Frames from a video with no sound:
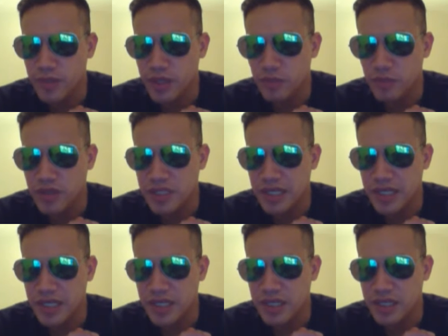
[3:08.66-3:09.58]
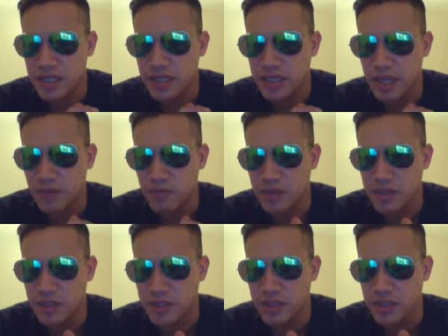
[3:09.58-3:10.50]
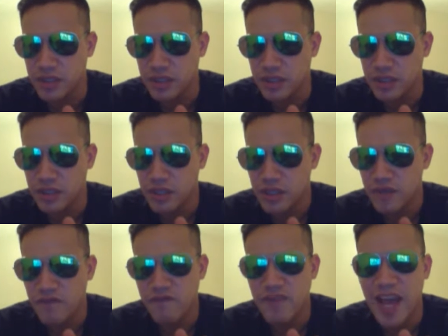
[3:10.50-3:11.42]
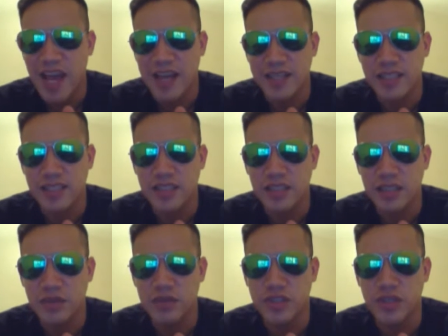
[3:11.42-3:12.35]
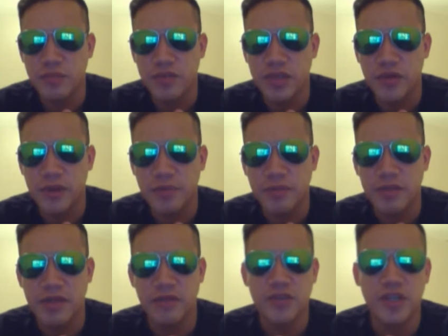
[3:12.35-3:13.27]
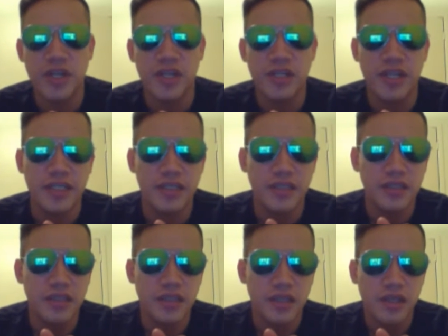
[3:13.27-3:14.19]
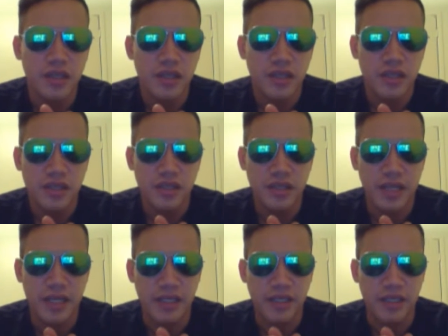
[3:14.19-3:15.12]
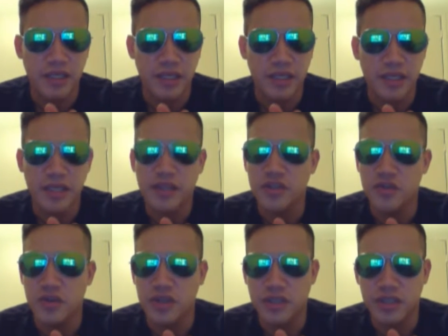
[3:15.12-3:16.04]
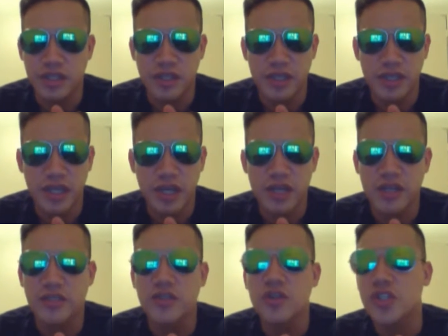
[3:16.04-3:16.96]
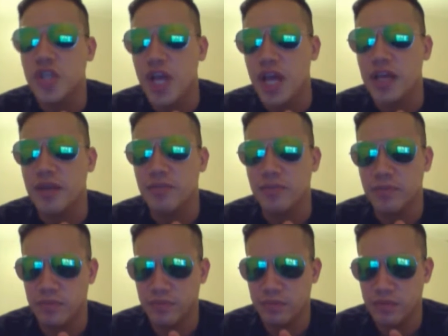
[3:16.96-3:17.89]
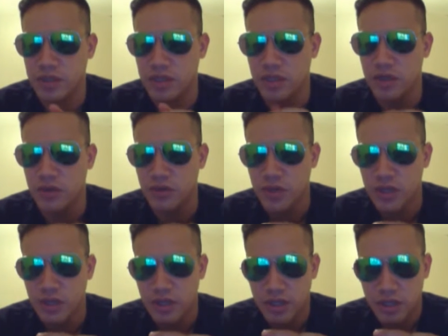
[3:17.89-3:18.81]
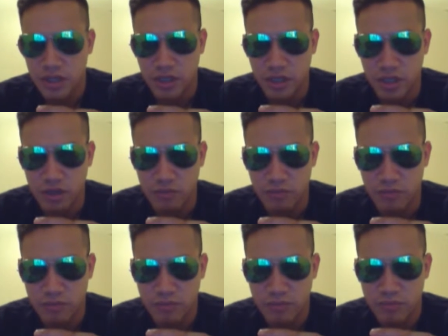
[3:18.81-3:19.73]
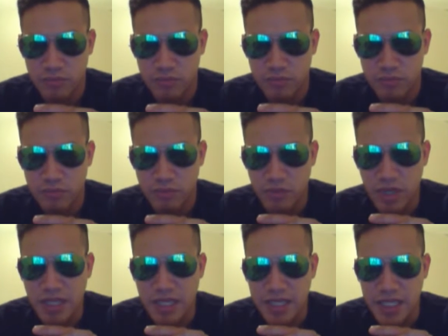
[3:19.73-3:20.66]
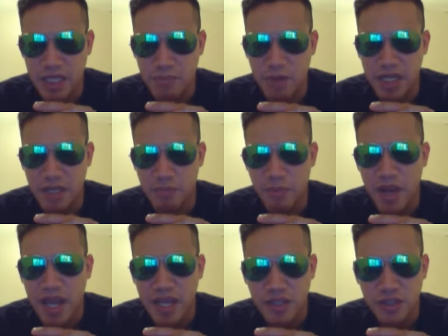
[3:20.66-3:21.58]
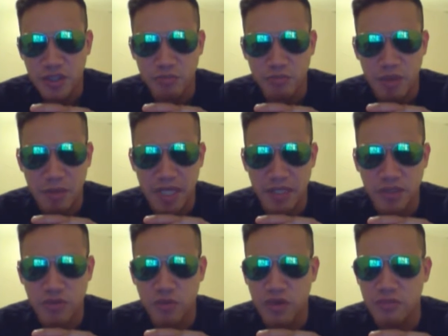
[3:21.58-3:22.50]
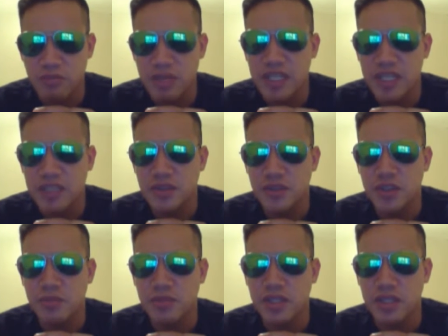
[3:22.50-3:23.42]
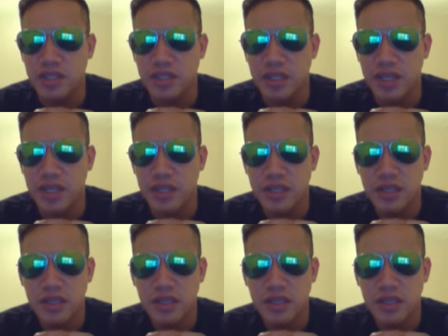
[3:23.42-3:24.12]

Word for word: it wasn't anything that was, uh, fast. It was something that creeped up on. It was kind of like, like, like the other drugs. It, it kind of took time, you know. Um, now that I think about it, it probably took maybe like 20 minutes or something like that.